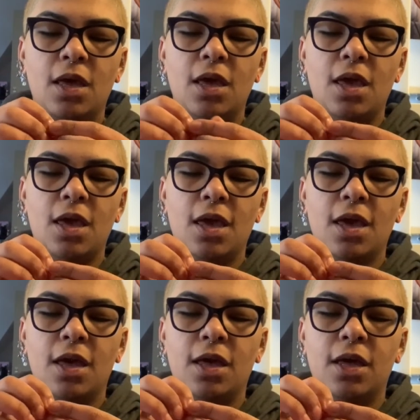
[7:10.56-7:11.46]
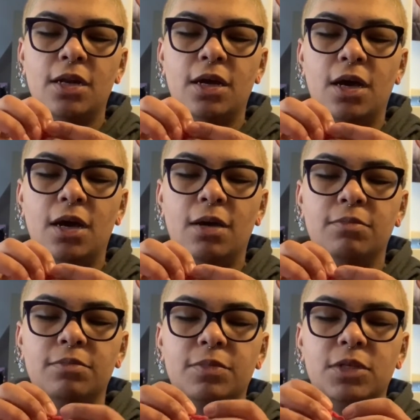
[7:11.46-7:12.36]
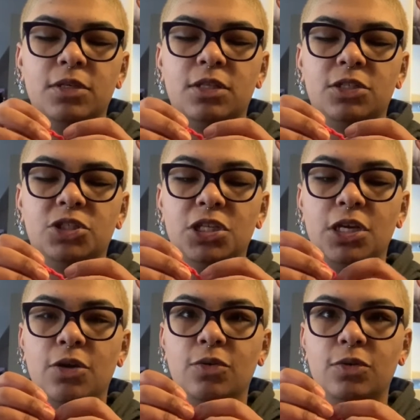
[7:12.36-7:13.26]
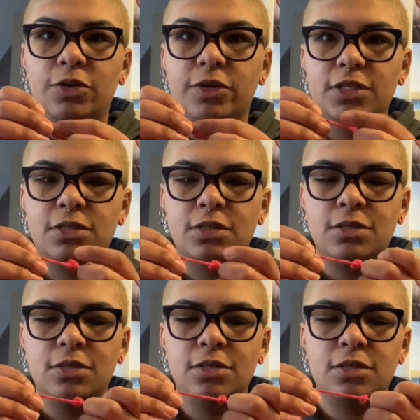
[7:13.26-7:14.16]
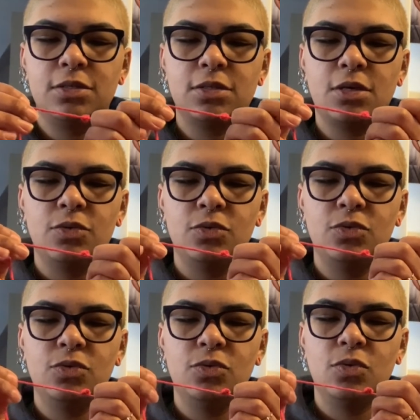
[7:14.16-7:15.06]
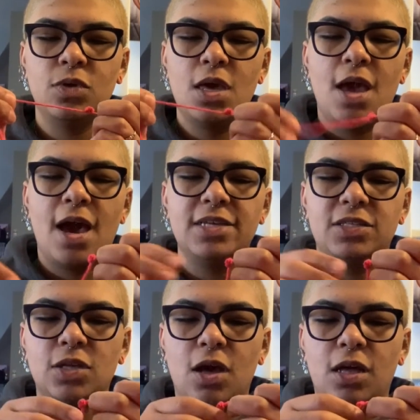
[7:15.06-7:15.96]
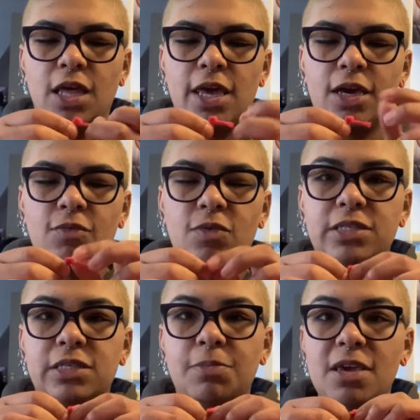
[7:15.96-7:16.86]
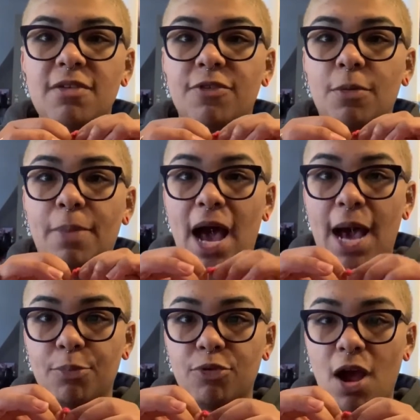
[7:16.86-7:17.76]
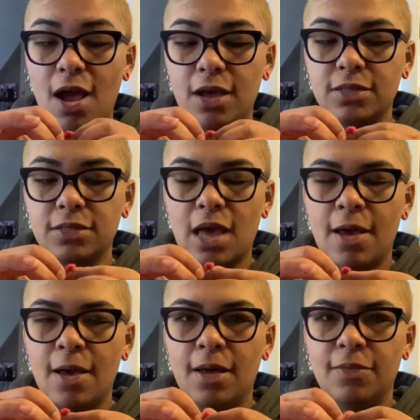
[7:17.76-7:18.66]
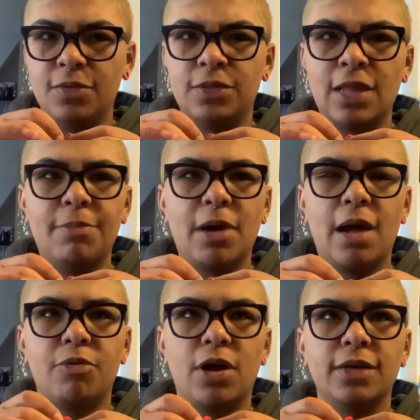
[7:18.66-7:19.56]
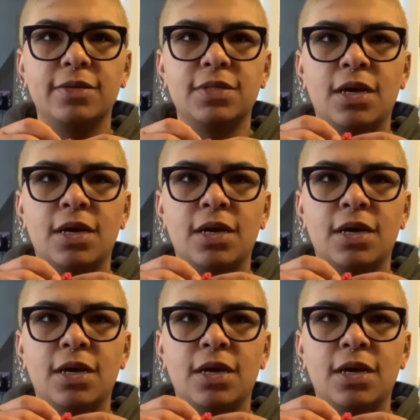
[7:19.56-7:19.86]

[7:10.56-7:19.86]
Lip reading: and the geode crystals. Ooh, I saw like a recipe for pop rocks, not pop rocks,